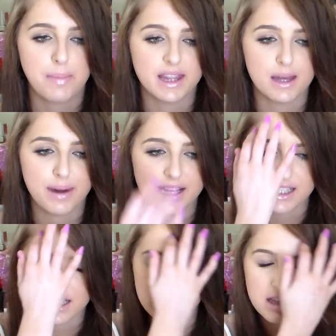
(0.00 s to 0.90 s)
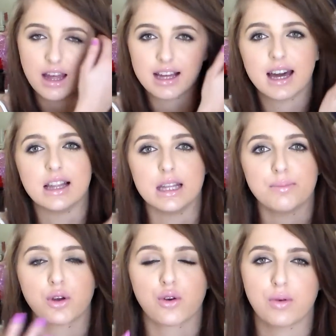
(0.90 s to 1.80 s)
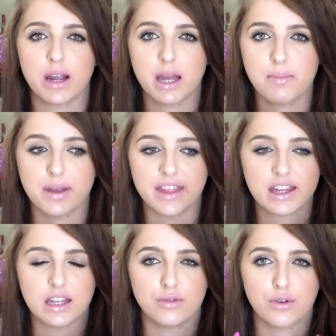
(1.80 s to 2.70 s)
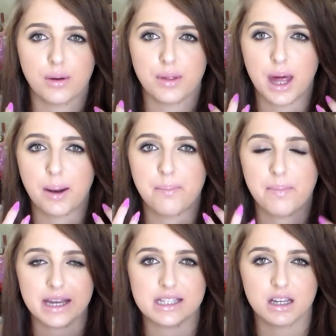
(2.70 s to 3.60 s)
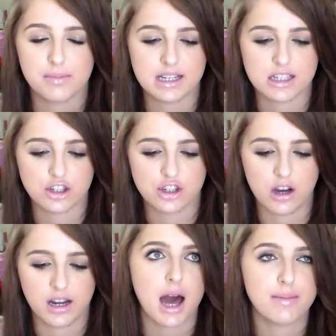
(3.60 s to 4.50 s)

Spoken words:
but they're basically like a lip cream, but they give an amazing, amazing shine.